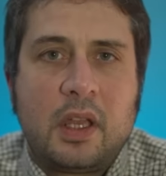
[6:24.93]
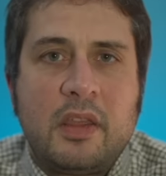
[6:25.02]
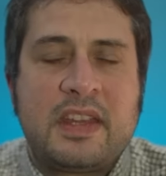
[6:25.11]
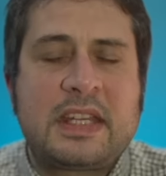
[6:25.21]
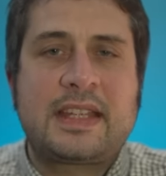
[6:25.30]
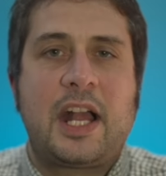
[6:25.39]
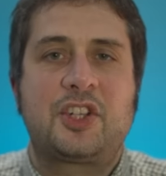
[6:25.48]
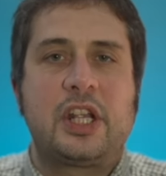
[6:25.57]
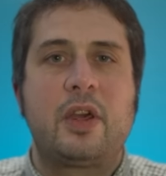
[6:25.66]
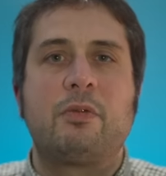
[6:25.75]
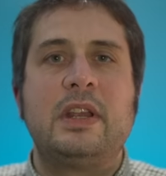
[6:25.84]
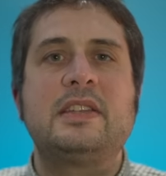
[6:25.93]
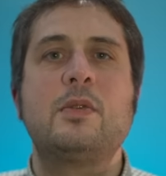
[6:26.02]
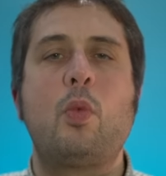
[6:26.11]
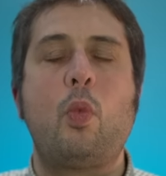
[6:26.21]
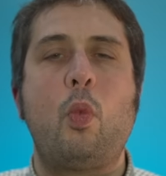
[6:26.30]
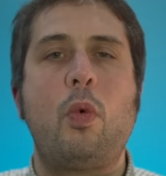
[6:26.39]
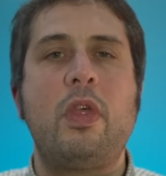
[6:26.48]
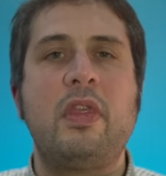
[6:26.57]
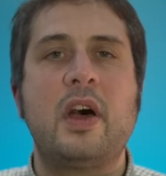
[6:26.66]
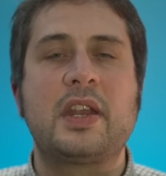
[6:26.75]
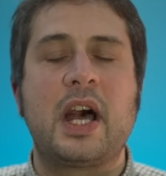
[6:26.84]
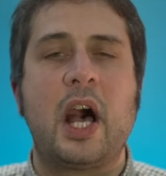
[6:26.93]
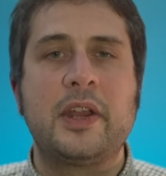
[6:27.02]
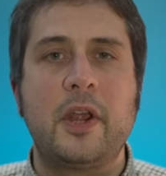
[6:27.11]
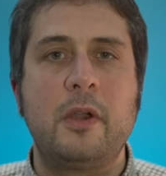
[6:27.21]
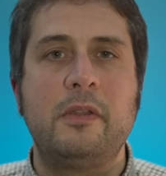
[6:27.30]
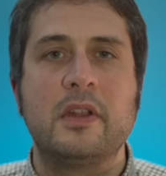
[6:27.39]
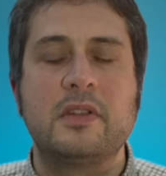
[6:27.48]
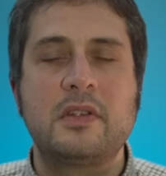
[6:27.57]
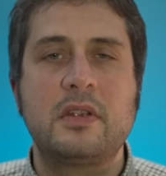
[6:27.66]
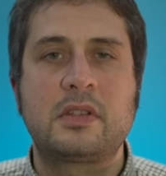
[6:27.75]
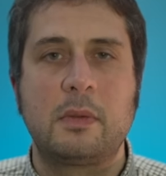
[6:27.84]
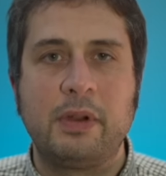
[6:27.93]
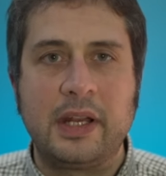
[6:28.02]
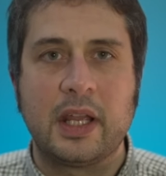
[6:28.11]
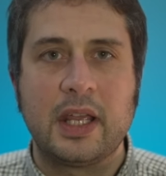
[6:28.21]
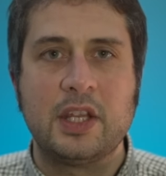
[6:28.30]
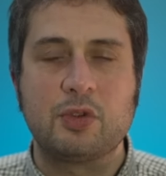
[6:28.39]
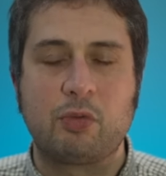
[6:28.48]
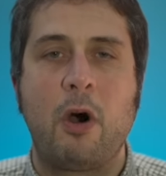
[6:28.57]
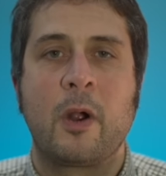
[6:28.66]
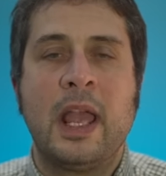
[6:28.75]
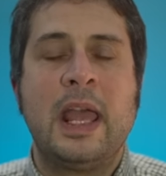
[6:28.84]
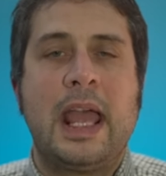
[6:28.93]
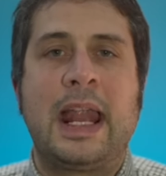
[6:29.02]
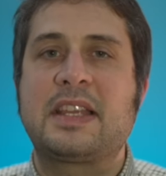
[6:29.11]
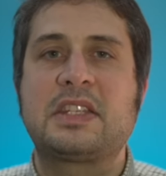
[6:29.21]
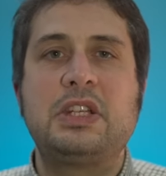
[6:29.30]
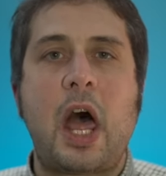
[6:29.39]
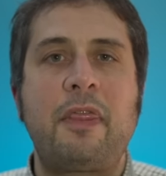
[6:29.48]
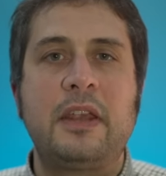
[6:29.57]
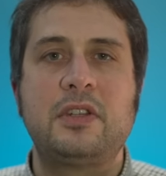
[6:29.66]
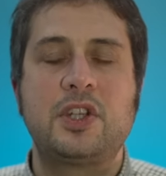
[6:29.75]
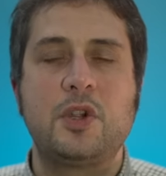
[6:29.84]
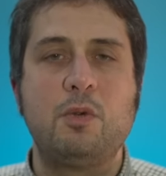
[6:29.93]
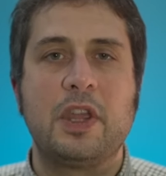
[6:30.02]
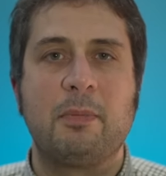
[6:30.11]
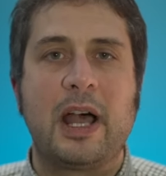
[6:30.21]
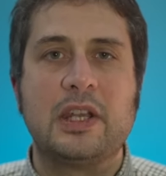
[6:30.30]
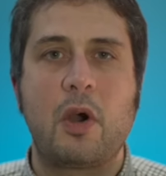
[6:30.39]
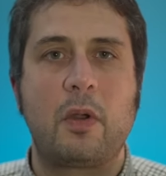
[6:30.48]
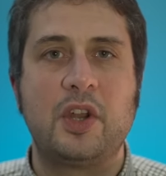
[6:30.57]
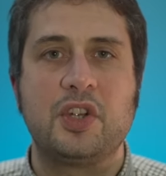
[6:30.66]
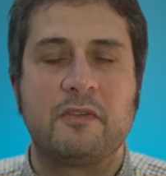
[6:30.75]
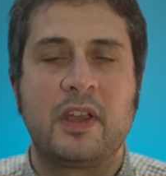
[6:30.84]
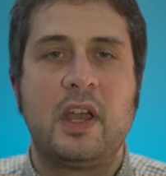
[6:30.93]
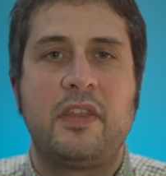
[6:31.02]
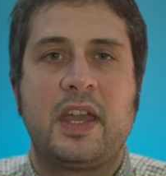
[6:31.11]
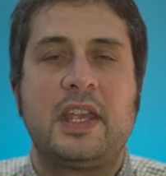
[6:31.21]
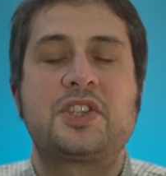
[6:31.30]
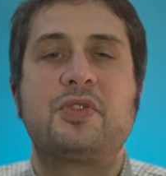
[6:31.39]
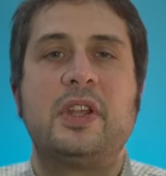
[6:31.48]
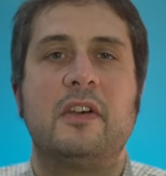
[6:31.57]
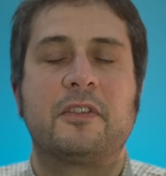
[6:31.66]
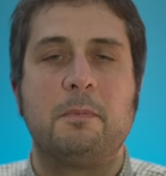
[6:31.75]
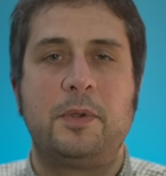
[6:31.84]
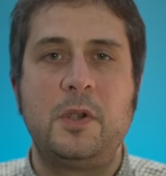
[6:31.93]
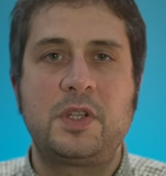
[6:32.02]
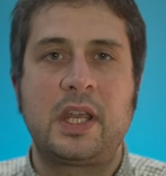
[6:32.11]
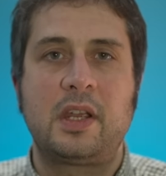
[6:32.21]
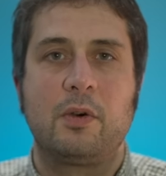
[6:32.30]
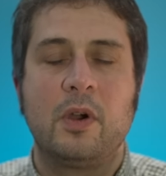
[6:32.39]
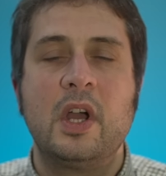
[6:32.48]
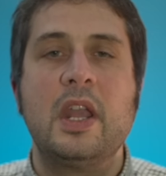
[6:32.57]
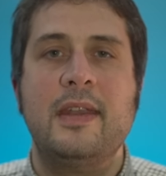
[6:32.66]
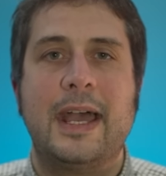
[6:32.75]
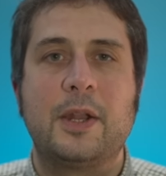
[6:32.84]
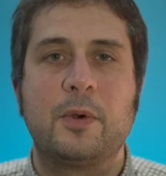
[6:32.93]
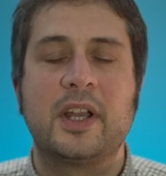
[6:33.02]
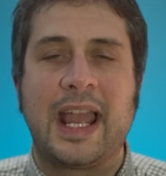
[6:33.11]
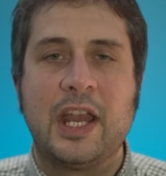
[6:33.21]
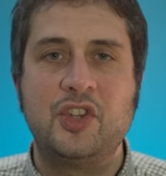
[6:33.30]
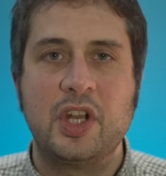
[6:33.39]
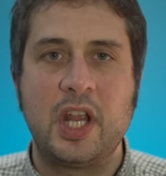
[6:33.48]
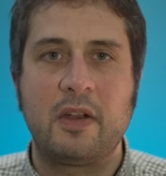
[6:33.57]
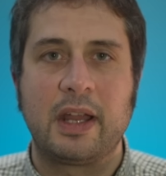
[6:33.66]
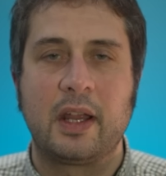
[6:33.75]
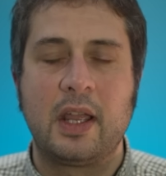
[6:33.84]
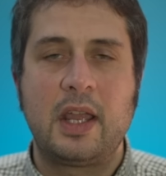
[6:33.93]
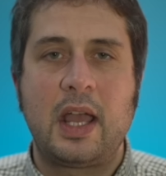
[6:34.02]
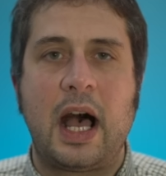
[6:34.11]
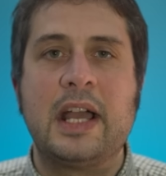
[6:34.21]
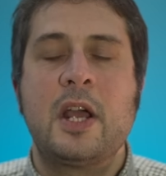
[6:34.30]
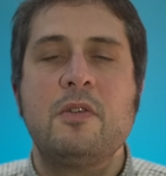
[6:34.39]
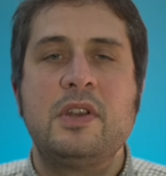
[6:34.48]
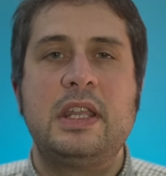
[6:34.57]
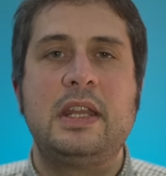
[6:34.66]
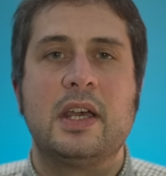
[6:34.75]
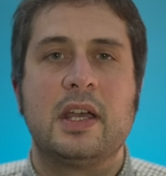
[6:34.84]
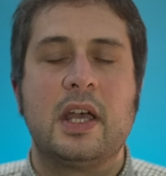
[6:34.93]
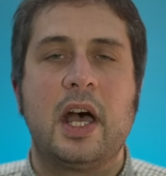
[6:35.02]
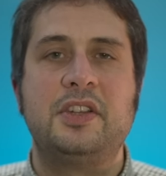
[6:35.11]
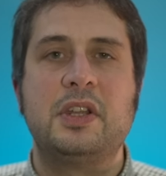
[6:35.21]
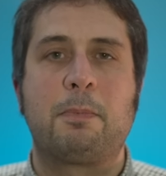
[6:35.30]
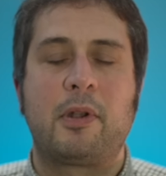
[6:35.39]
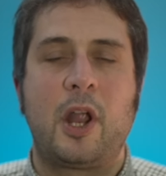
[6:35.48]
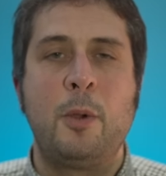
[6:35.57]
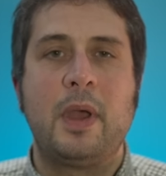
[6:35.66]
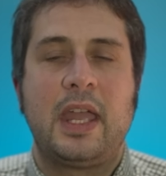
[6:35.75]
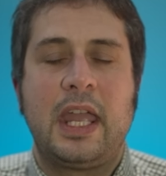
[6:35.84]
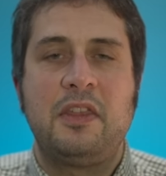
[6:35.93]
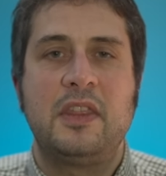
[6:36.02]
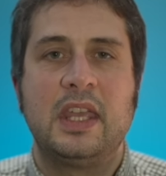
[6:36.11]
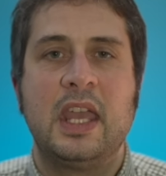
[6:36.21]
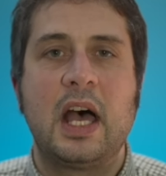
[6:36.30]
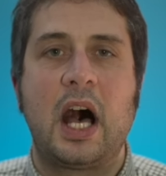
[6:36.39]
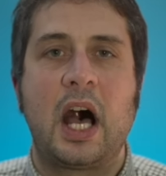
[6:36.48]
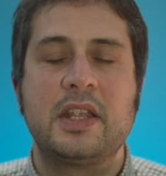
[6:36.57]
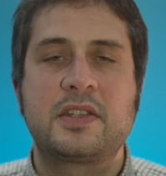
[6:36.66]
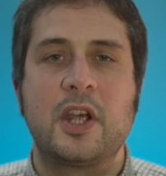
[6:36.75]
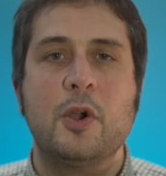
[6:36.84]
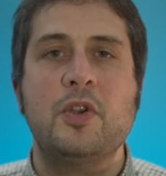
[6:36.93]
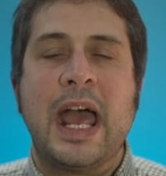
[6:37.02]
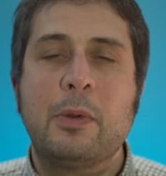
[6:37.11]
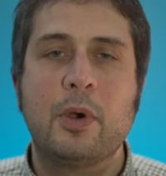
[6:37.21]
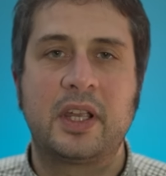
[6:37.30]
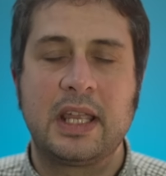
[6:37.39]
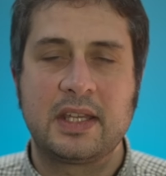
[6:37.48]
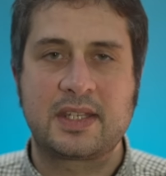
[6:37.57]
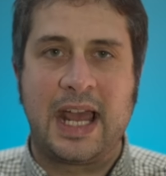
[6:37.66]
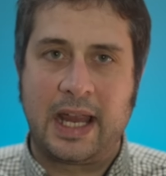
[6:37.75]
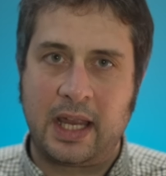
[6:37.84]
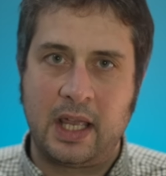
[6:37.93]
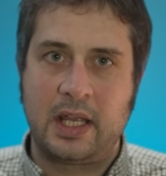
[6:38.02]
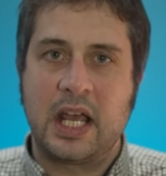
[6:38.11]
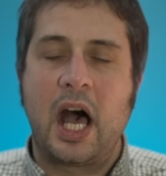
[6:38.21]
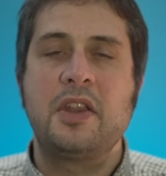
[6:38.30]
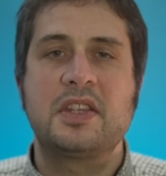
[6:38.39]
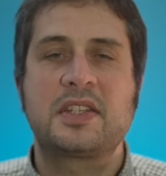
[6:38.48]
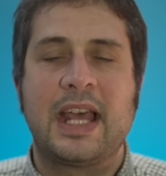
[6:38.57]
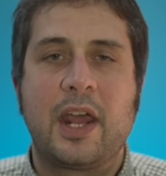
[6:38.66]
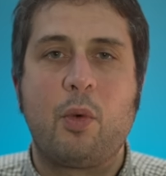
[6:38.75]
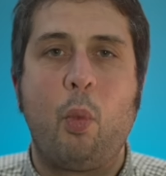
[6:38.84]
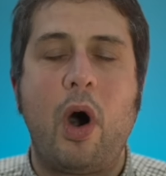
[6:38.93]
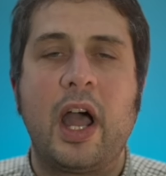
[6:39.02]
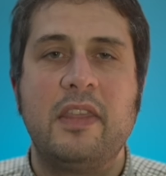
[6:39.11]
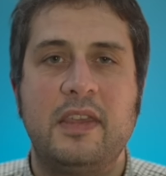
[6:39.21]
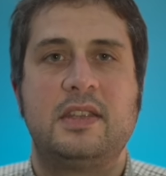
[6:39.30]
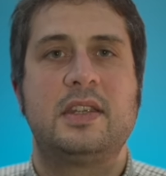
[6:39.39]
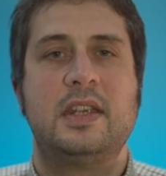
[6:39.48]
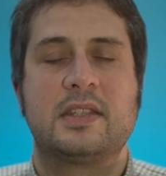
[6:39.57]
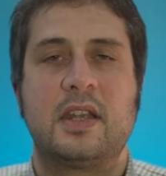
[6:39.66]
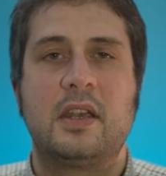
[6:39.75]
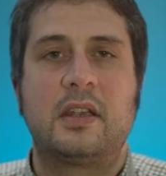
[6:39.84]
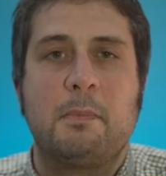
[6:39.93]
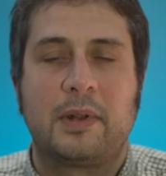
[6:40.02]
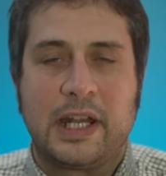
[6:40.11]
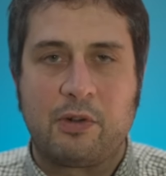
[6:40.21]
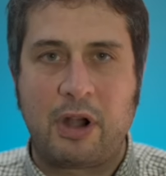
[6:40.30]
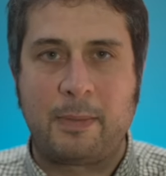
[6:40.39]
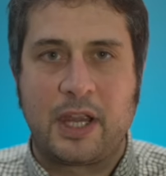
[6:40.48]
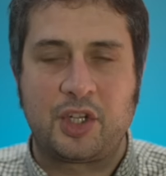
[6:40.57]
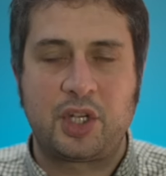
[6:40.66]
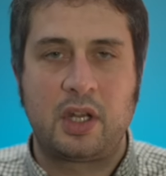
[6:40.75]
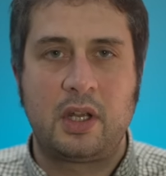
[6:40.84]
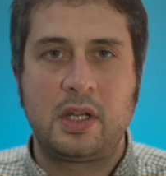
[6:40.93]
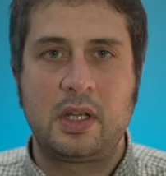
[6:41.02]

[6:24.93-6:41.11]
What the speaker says: This is actually the reason that I know that Sabrina is wrong. It has nothing to do with my knowledge of the history of computing or network engineering. I don't need a diploma in the ISO networking stack to understand why this is complete rubbish.